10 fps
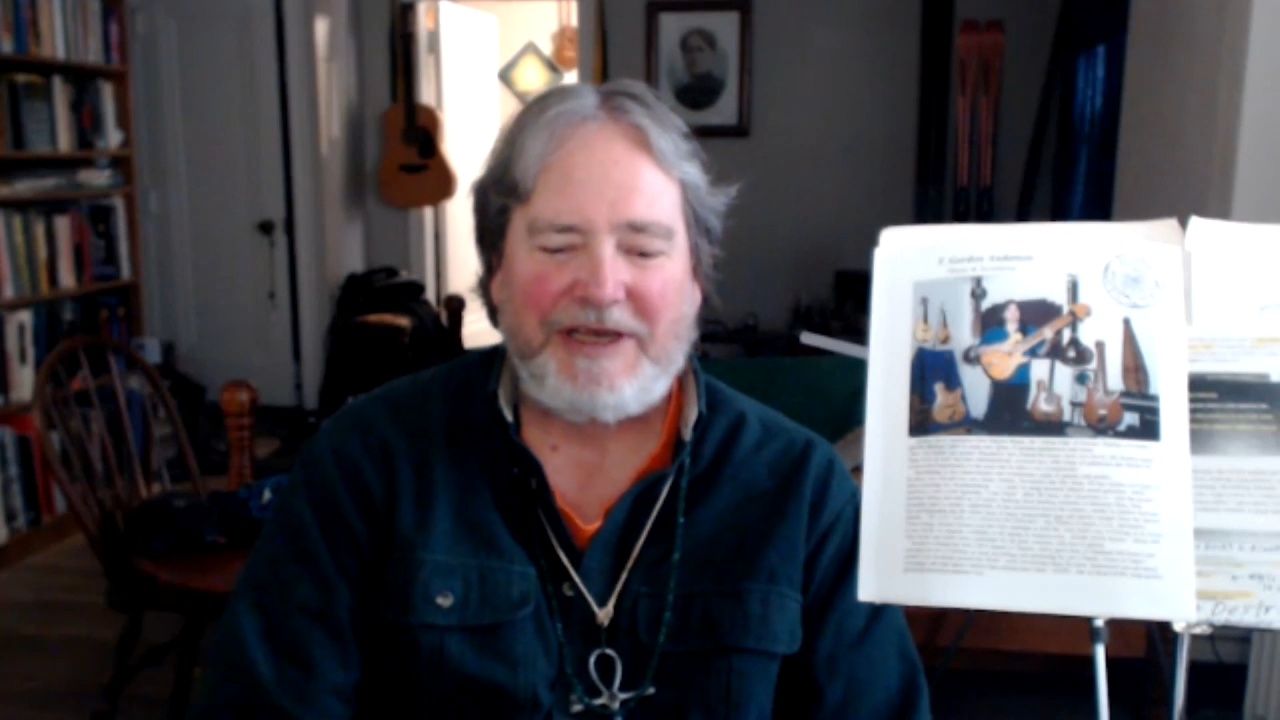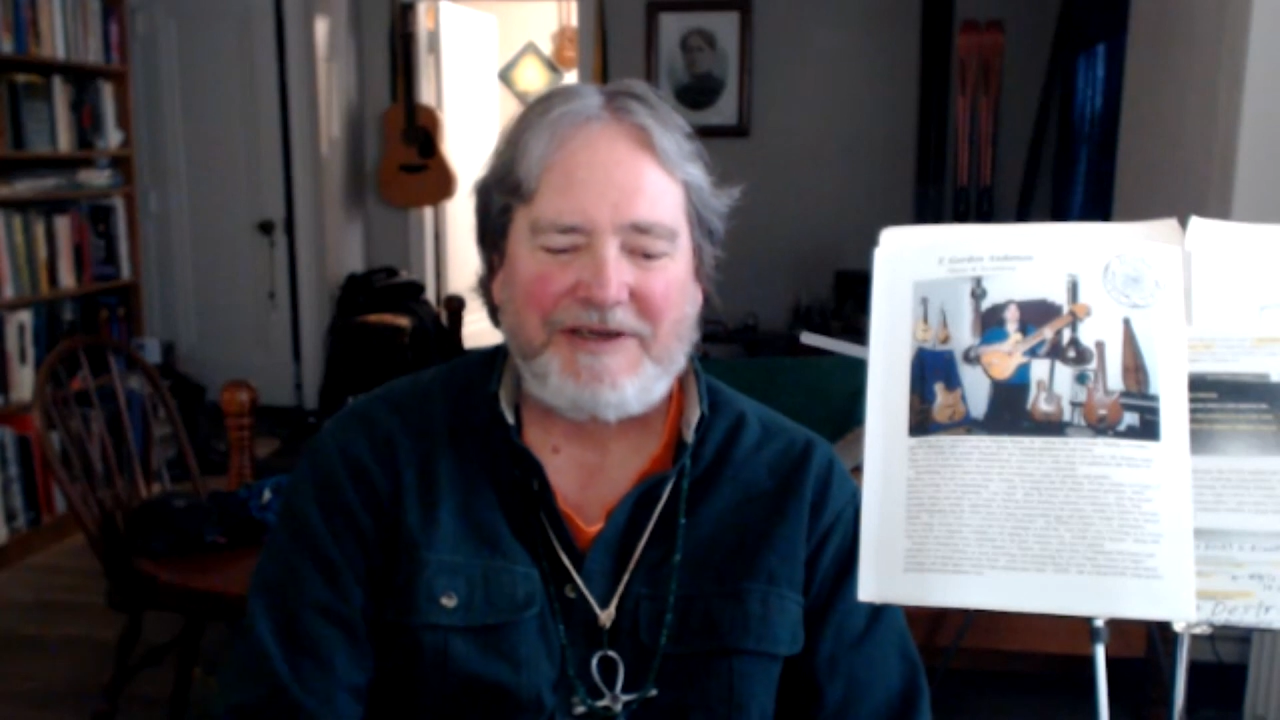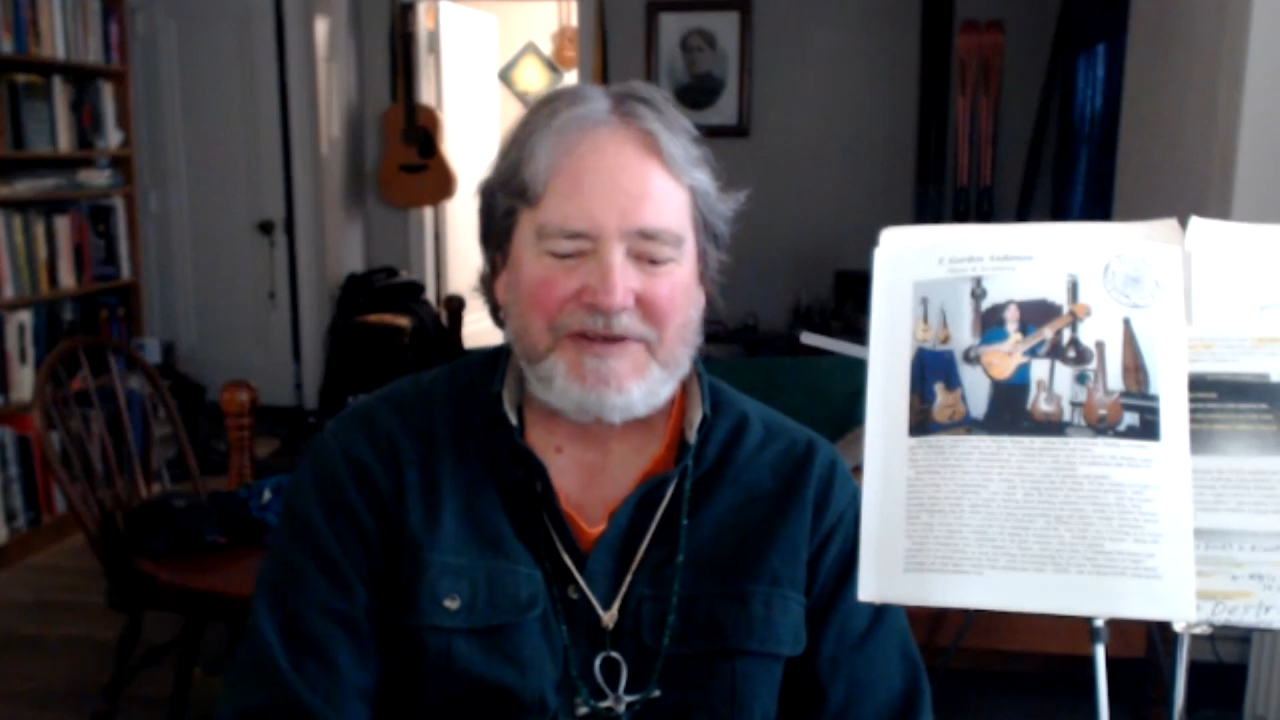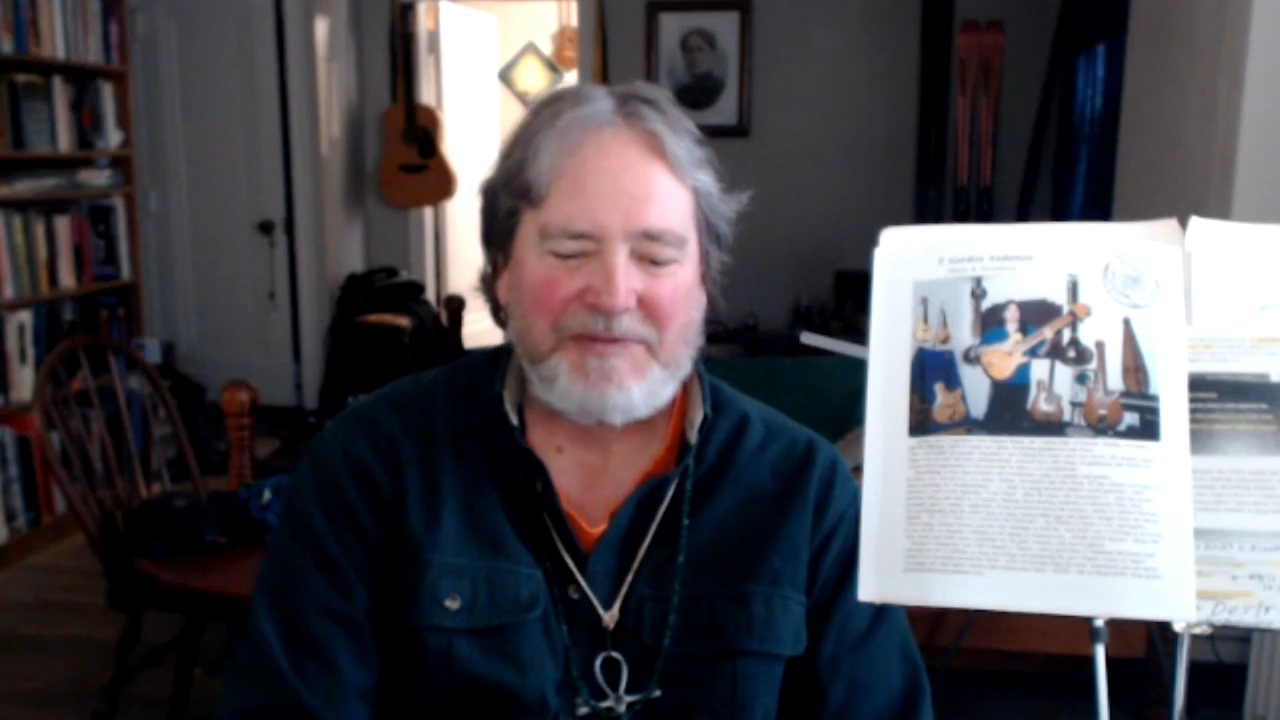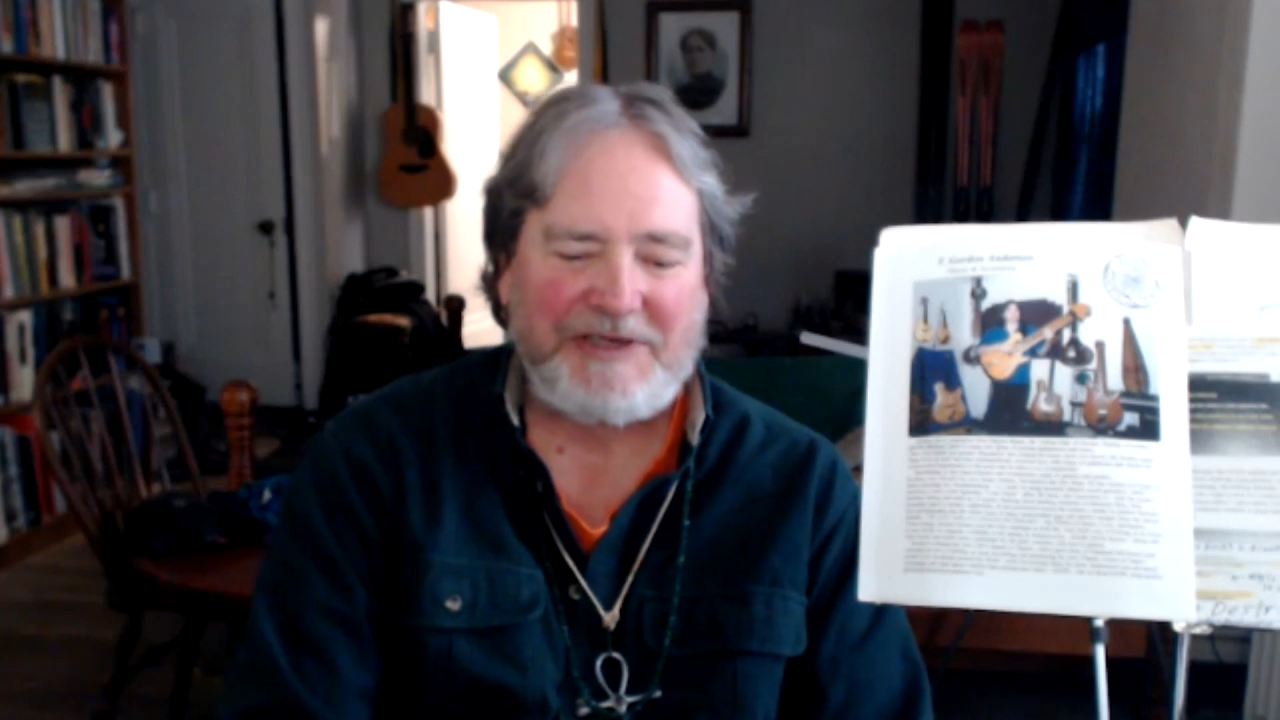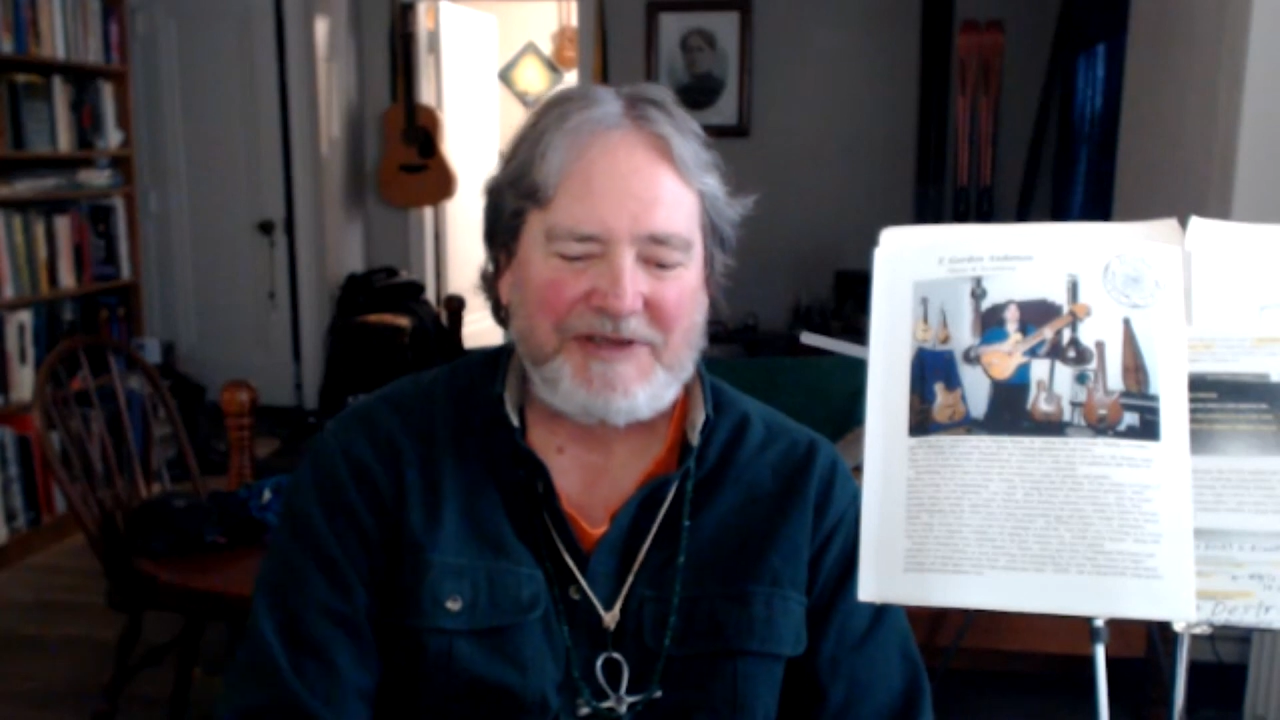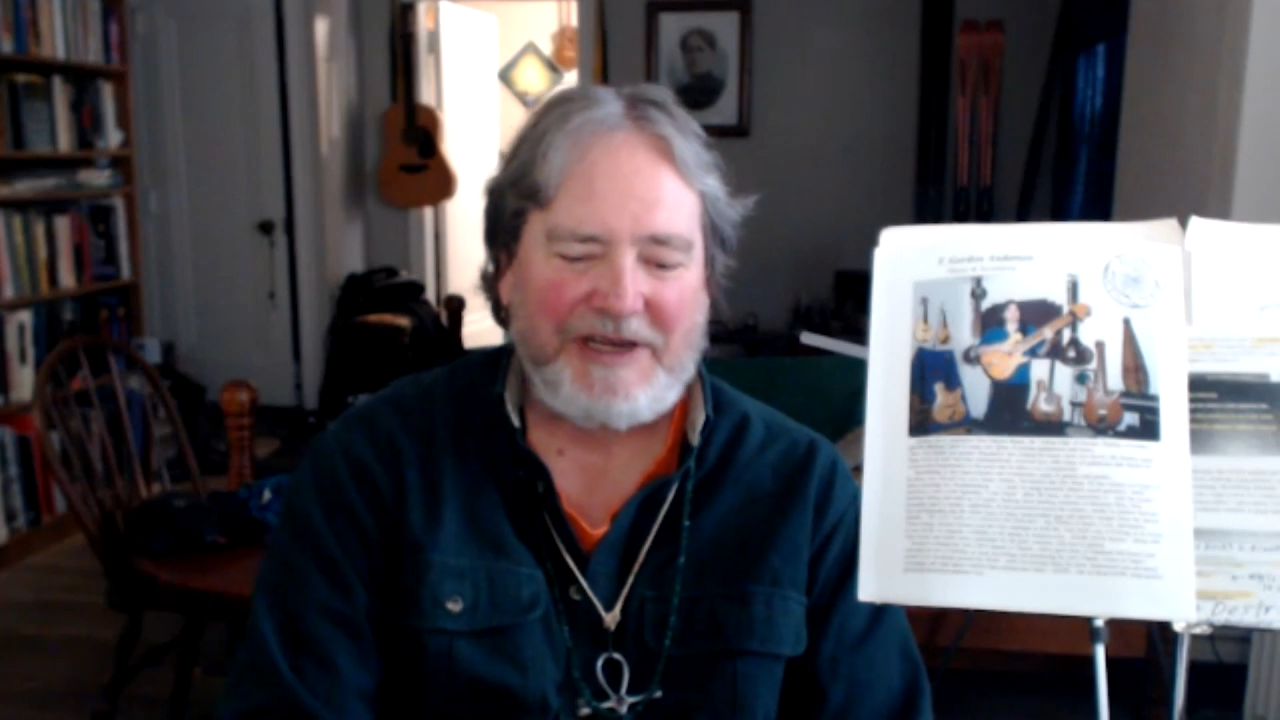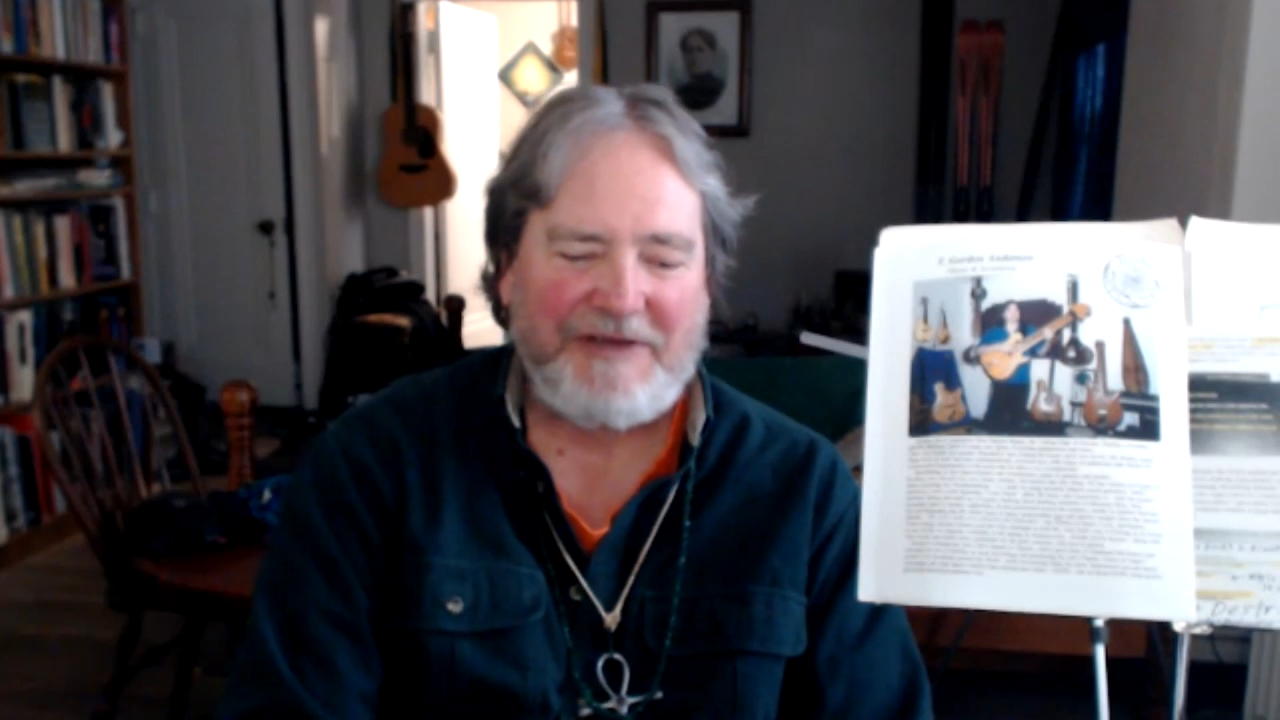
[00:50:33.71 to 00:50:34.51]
because it makes a lot